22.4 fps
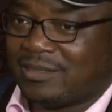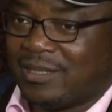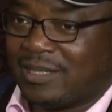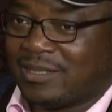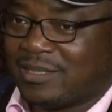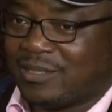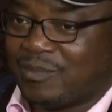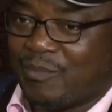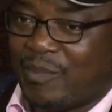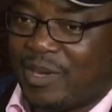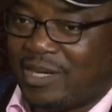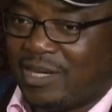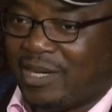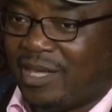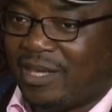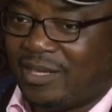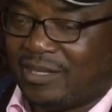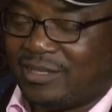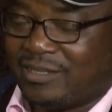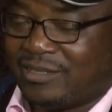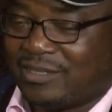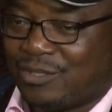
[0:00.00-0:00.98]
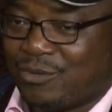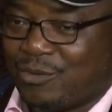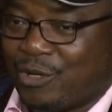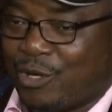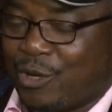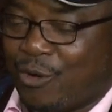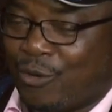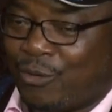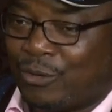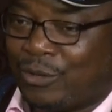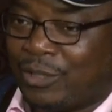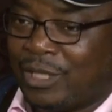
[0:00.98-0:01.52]
that is Mende in Sierra
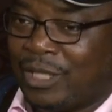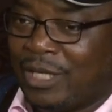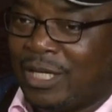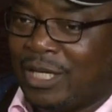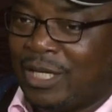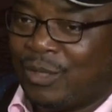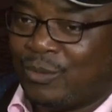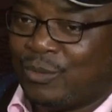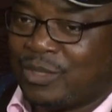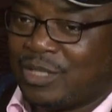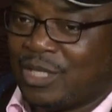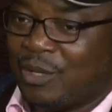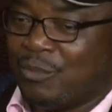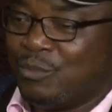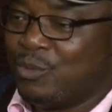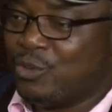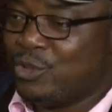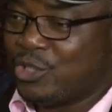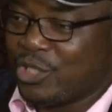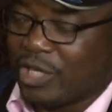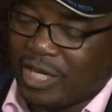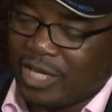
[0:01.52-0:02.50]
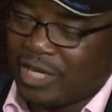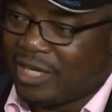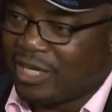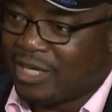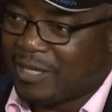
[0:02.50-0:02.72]
Leone, we say Munje.